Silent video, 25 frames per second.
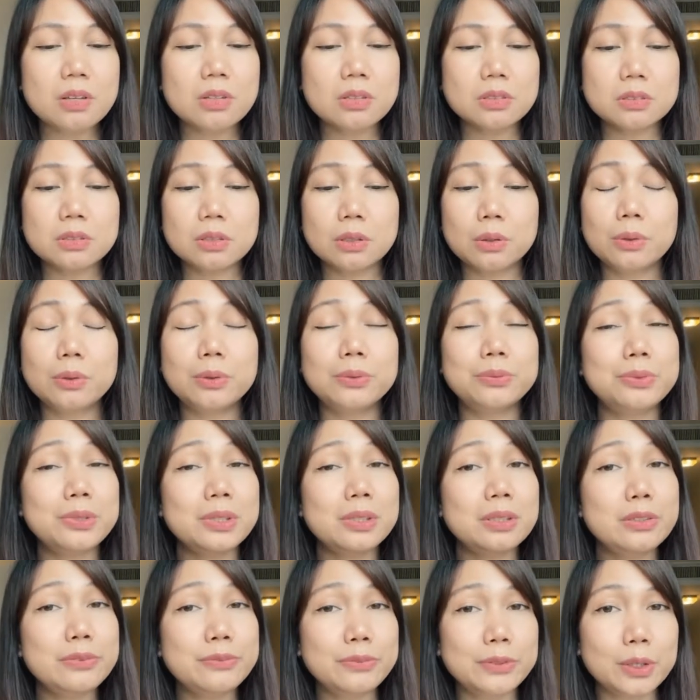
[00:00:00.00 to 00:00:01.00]
So
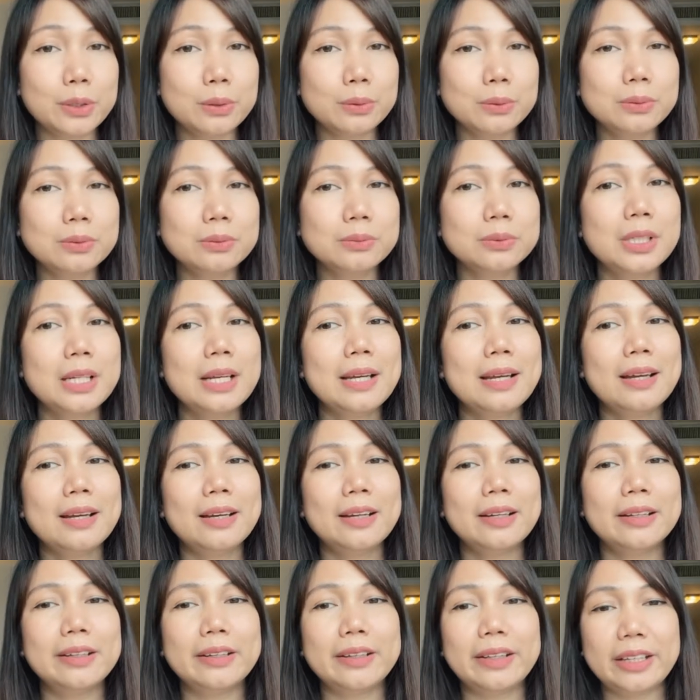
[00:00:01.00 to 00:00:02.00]
really few.
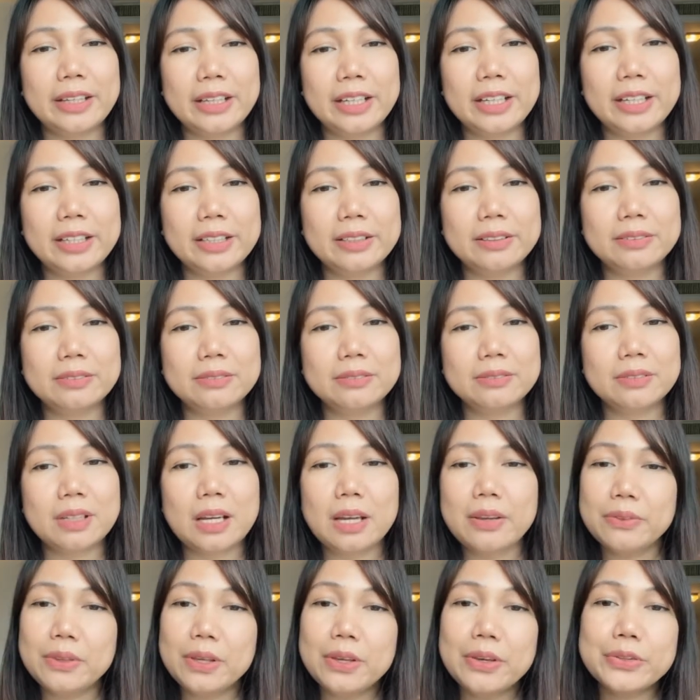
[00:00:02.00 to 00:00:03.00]
And
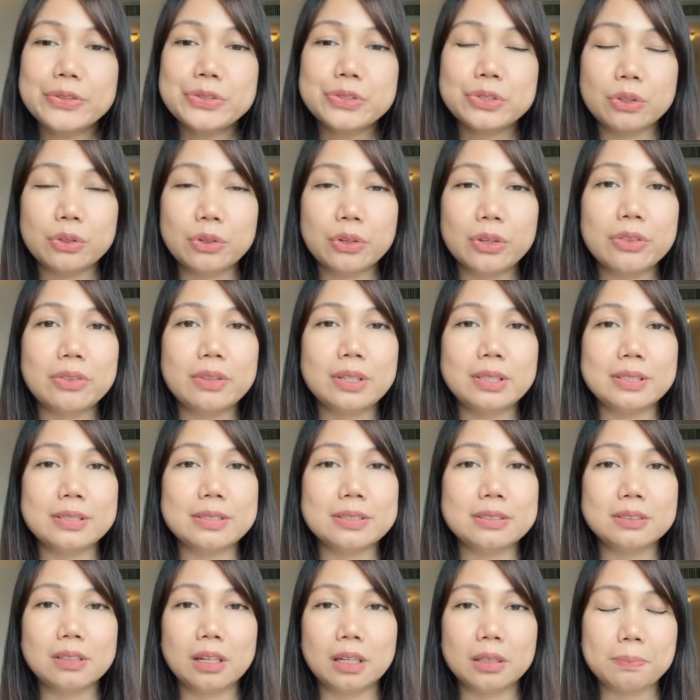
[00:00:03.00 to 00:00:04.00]
I think it's good that
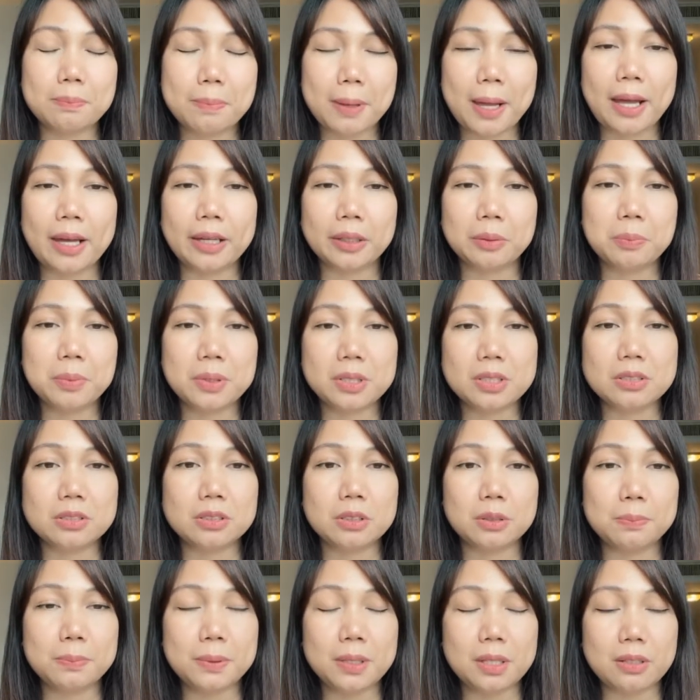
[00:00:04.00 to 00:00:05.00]
it's not packed, because
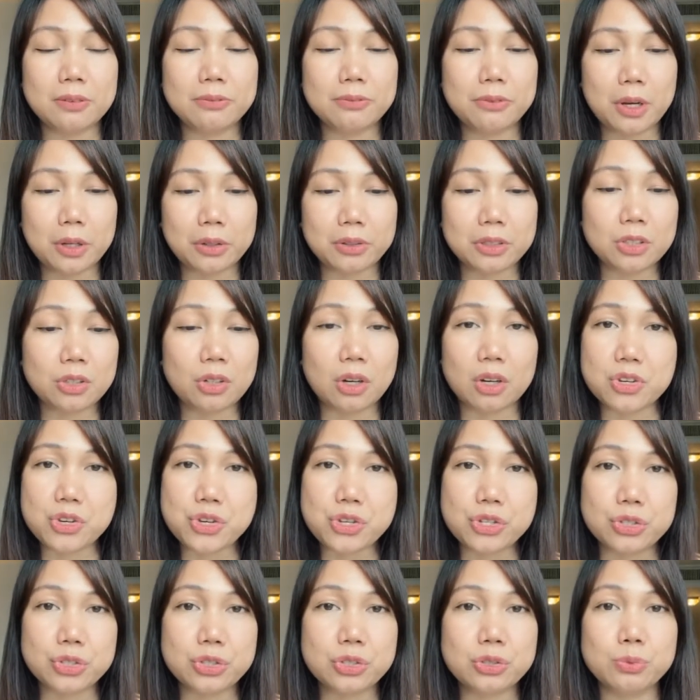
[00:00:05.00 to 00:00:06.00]
they're being very
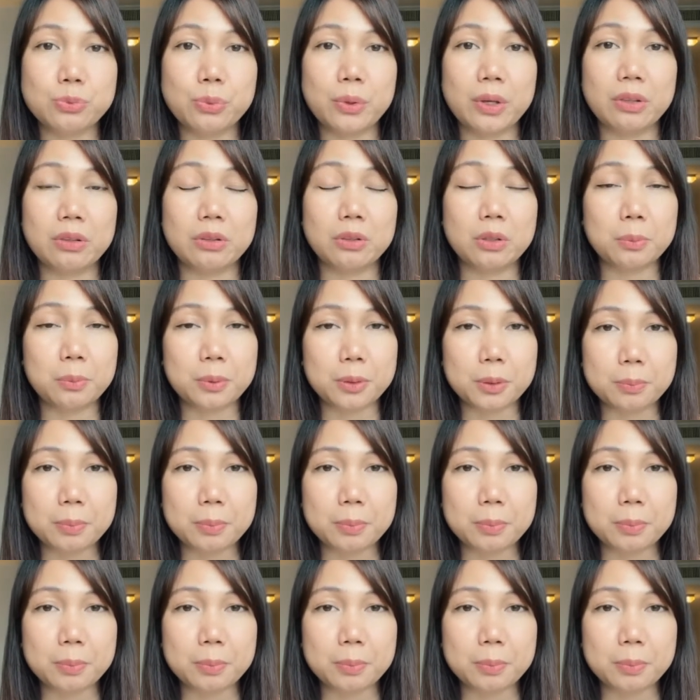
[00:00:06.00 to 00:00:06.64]
cautious with the number of